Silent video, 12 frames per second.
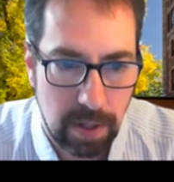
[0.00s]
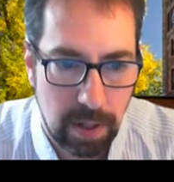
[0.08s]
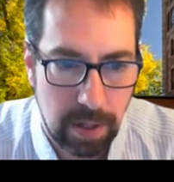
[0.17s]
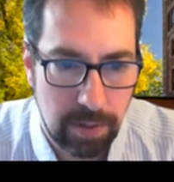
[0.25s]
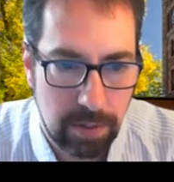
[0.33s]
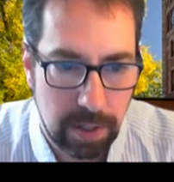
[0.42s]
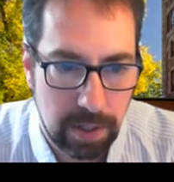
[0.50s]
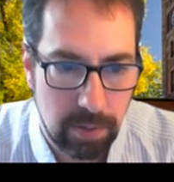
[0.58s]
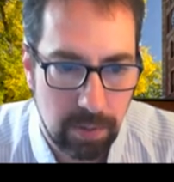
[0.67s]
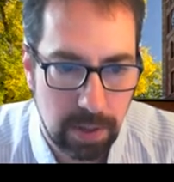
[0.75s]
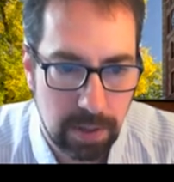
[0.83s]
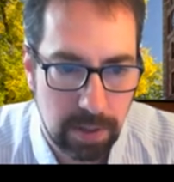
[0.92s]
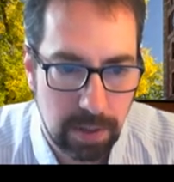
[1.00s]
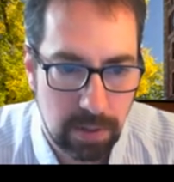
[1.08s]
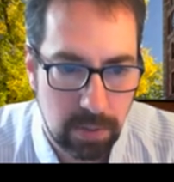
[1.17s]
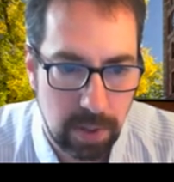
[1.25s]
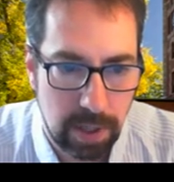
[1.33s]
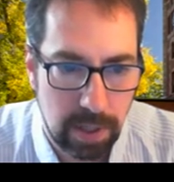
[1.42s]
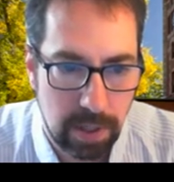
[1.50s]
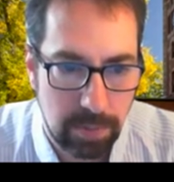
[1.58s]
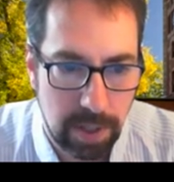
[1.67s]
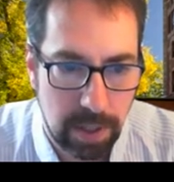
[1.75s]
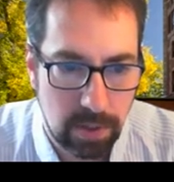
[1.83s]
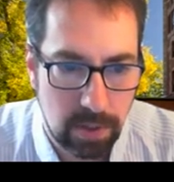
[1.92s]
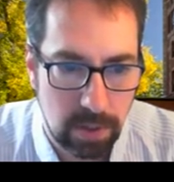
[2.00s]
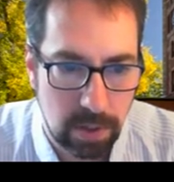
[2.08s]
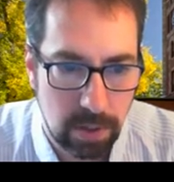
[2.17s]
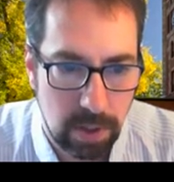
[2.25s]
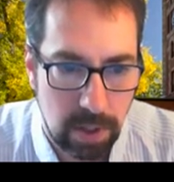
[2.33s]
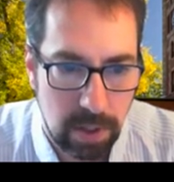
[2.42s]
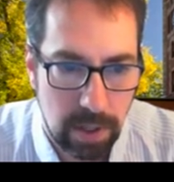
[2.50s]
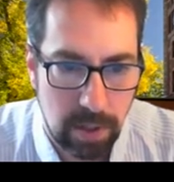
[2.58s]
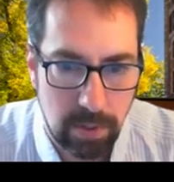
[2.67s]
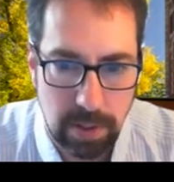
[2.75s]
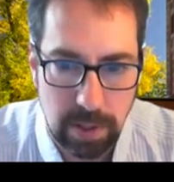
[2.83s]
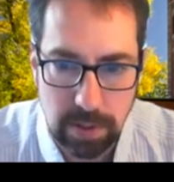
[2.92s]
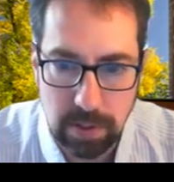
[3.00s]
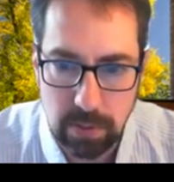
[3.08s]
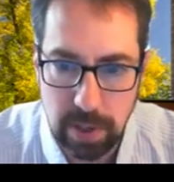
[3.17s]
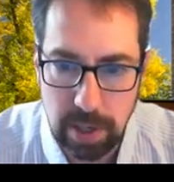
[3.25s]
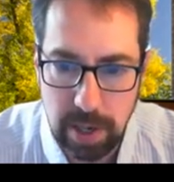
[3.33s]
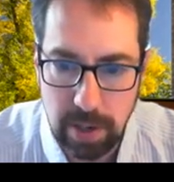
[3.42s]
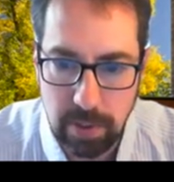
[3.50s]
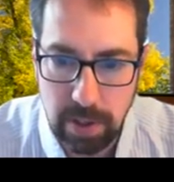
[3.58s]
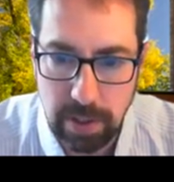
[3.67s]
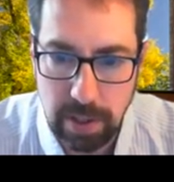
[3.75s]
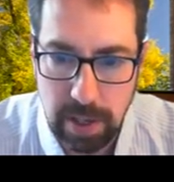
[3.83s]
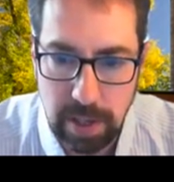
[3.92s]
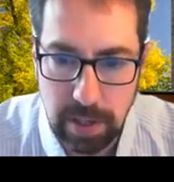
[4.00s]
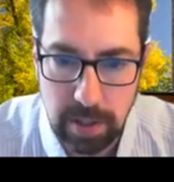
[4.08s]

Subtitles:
I think I want it this way, I'm not sure. I want it this way. I want a